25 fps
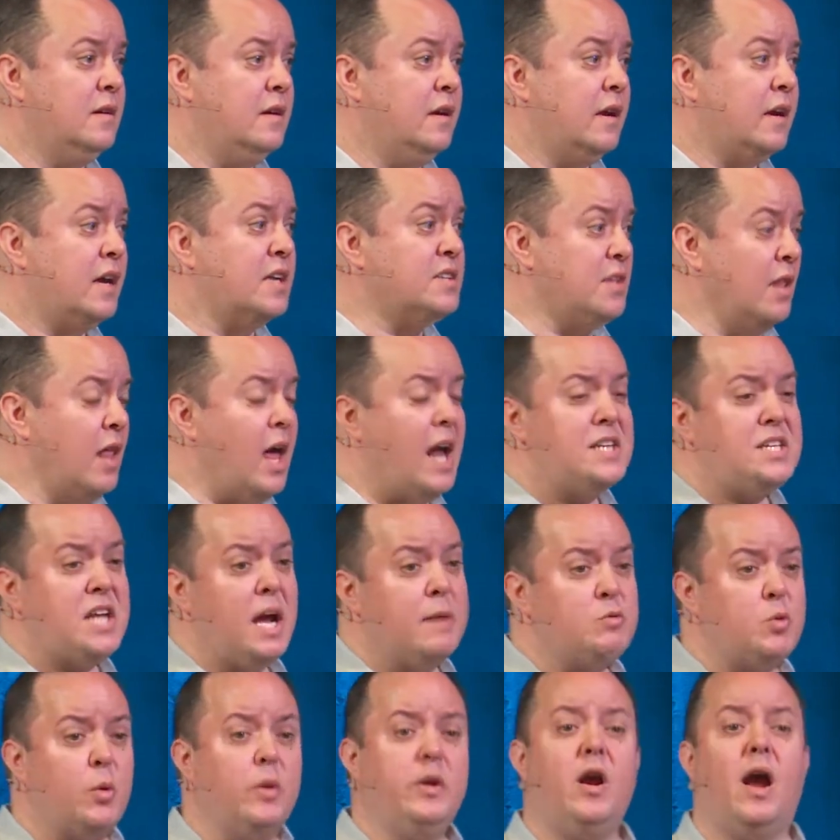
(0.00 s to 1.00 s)
Because a lot of
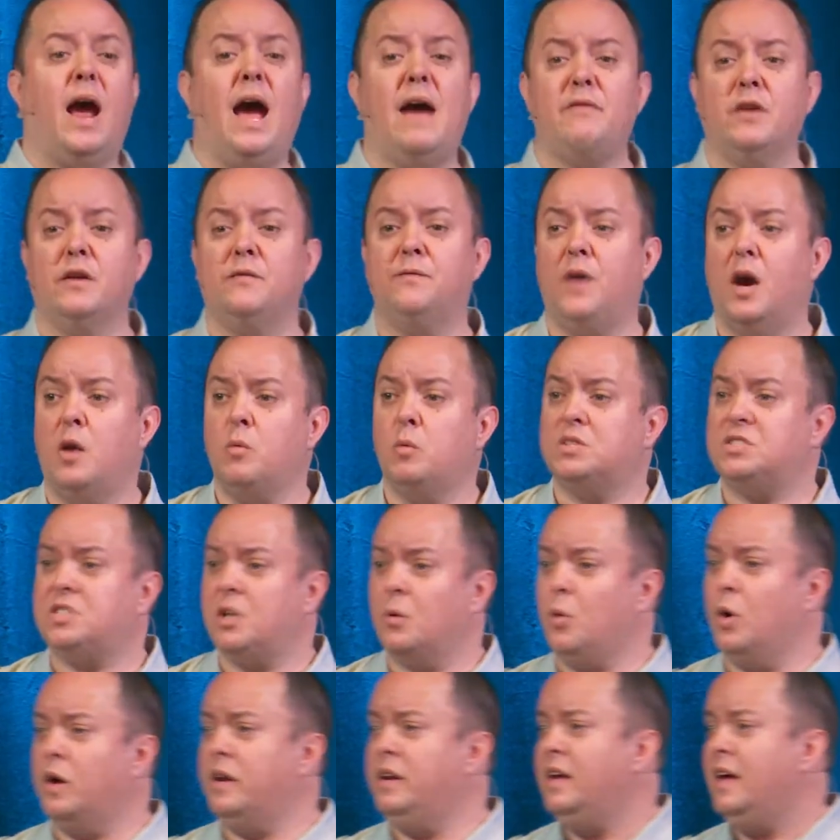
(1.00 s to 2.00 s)
times when you're having fun with
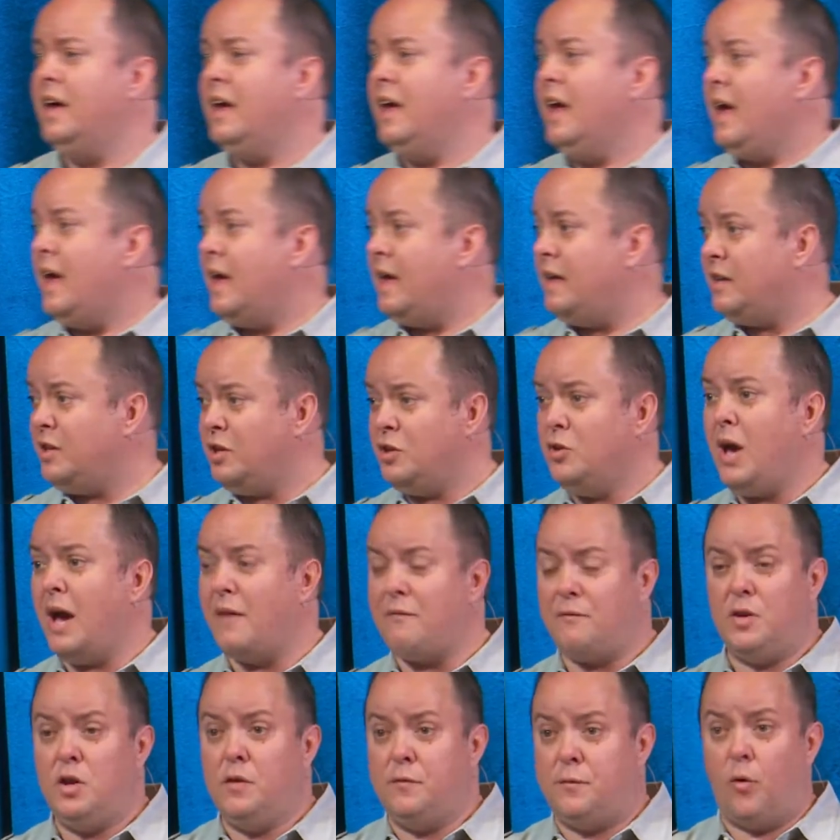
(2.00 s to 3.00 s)
someone,
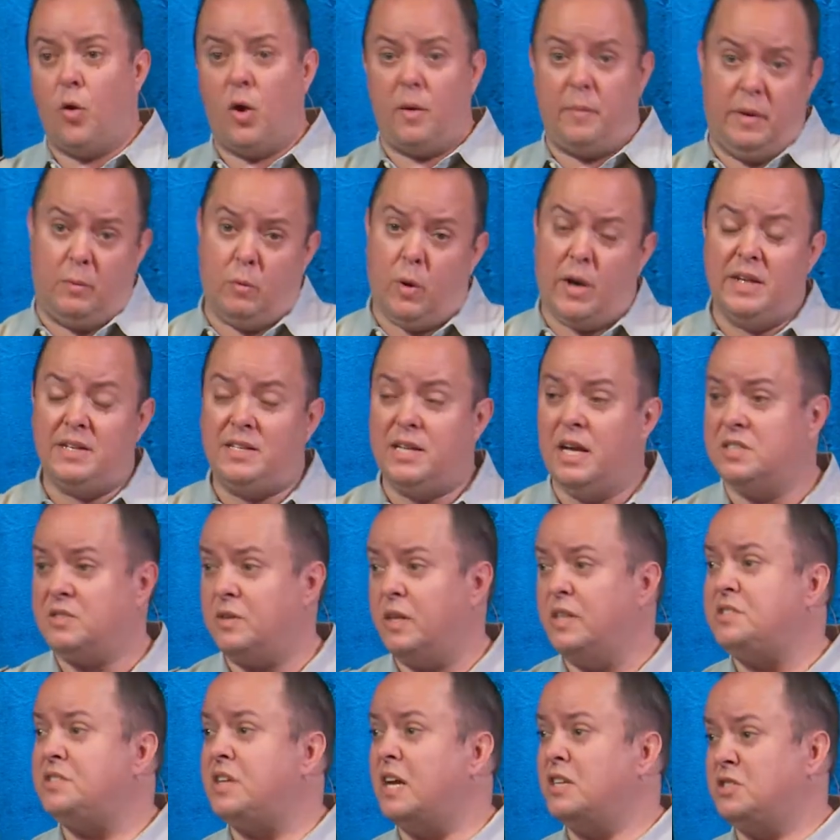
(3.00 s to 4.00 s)
you form, and what
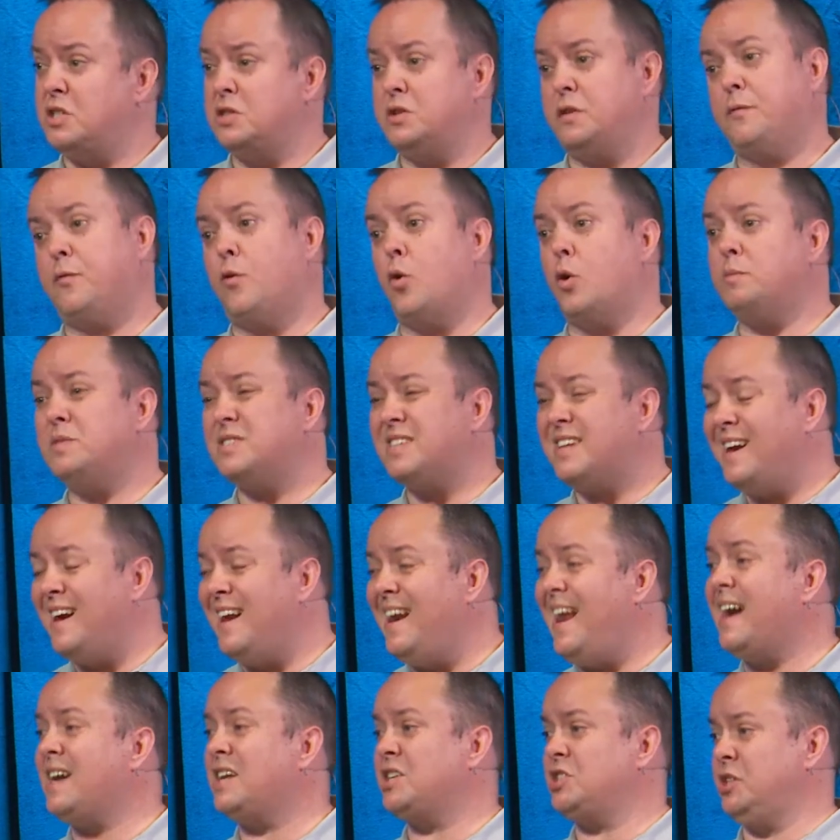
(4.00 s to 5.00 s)
this does is it forms
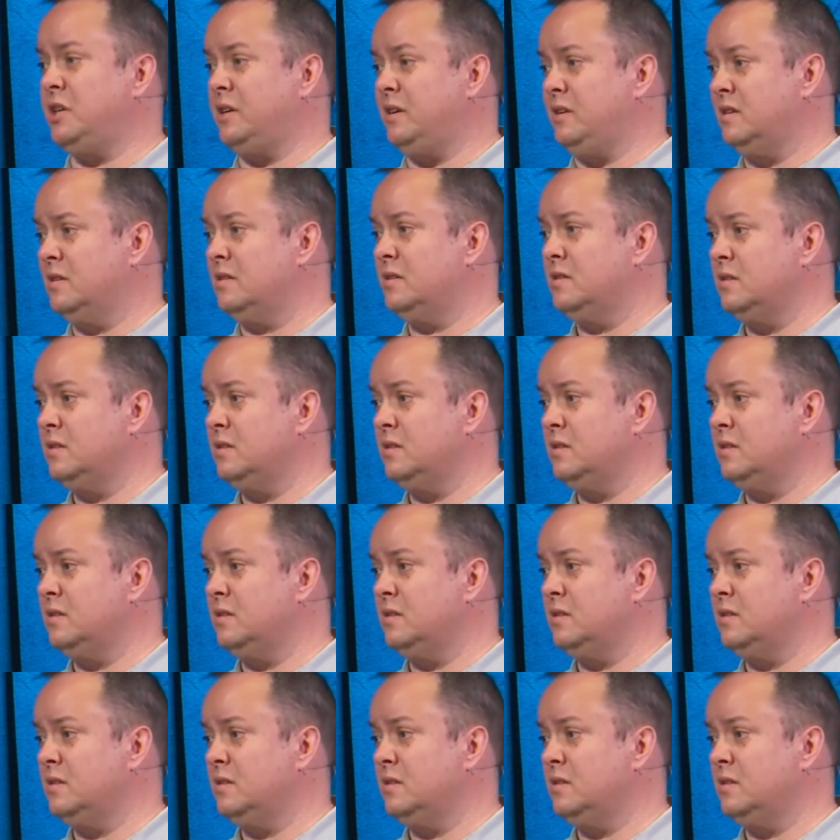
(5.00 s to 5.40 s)
connection.